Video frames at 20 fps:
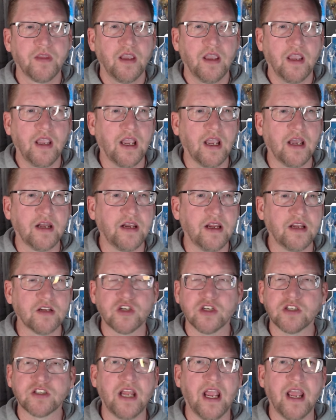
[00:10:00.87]
And it's
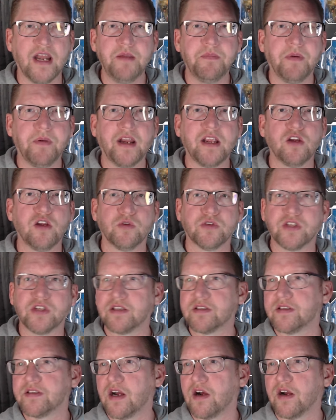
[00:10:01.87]
just anybody who
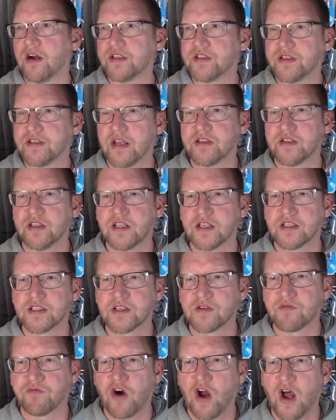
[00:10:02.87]
sits there and says that this
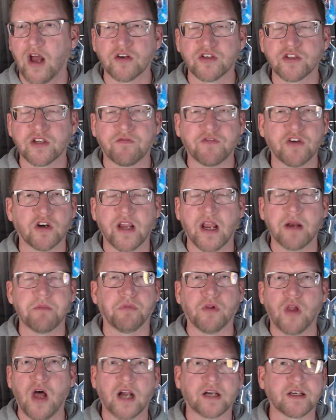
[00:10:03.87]
is fraud or stuff, you're getting
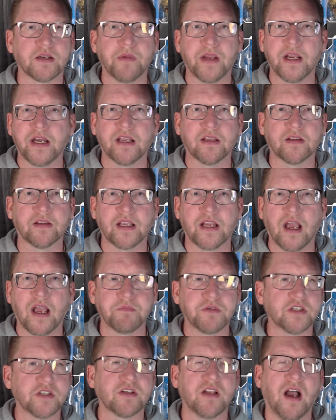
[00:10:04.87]
blocked immediately. I'm
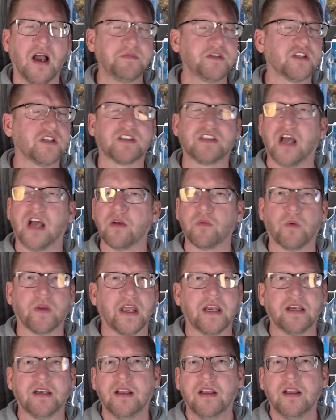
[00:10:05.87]
just done with
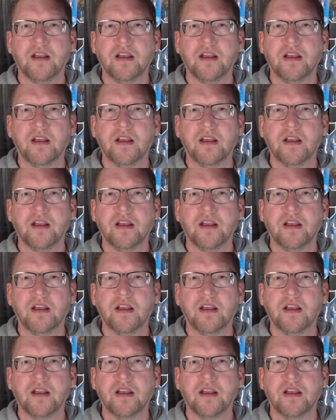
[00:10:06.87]
it.